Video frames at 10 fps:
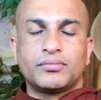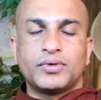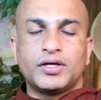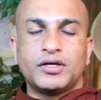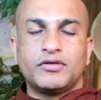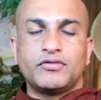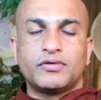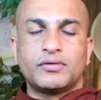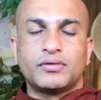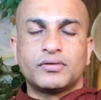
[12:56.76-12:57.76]

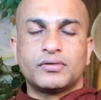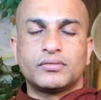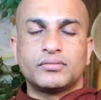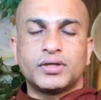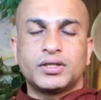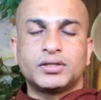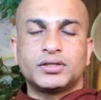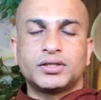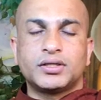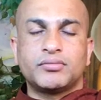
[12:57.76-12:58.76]
peace. But
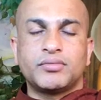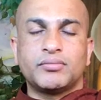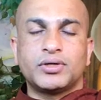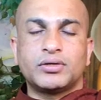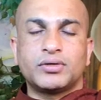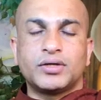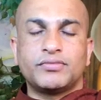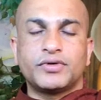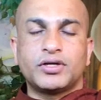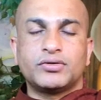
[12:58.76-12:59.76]
still remember to
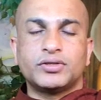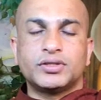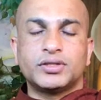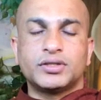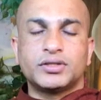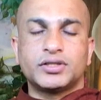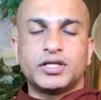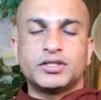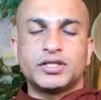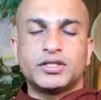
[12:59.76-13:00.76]
keep follow the
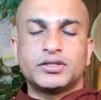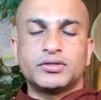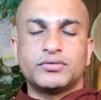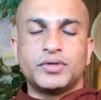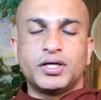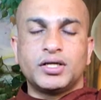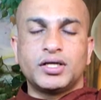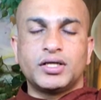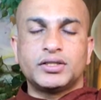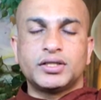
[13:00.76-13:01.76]
sensation of the
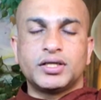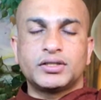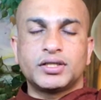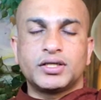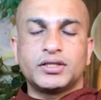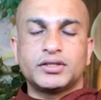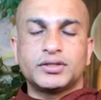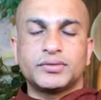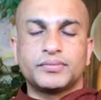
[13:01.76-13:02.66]
inhalation, exhalation.